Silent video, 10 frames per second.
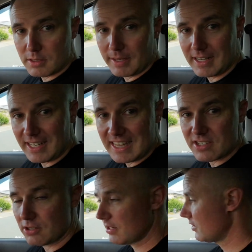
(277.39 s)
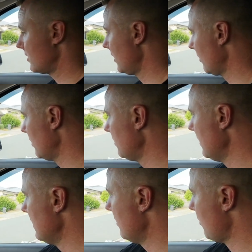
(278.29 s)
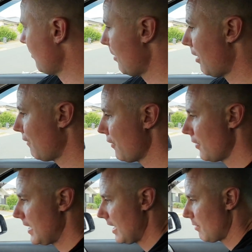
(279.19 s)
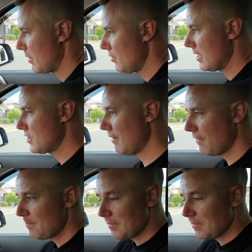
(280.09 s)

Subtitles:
to me on either side of the steering wheel. My mobile phone here and my UHF.